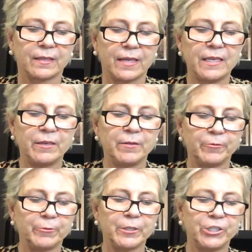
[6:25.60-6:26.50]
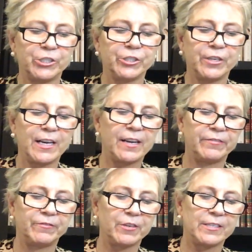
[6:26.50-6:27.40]
I'm not really sure how to
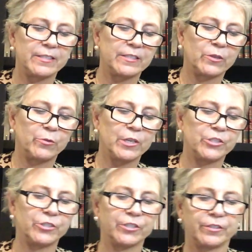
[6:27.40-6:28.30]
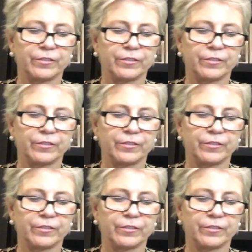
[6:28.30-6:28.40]
phrase this question.